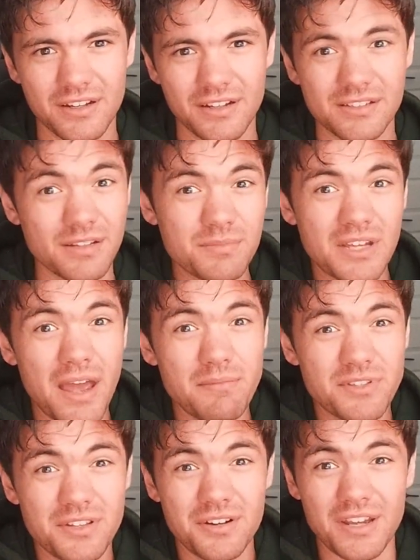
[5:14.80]
Sometimes
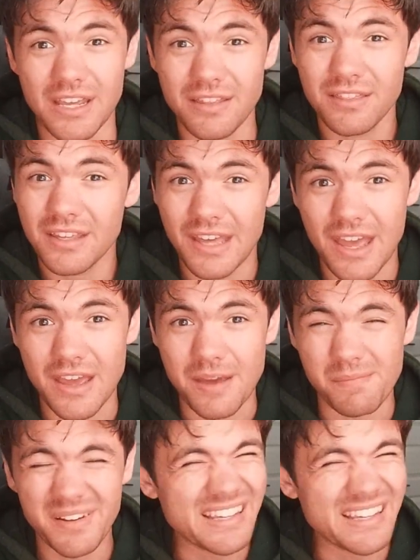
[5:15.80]
they're in the game,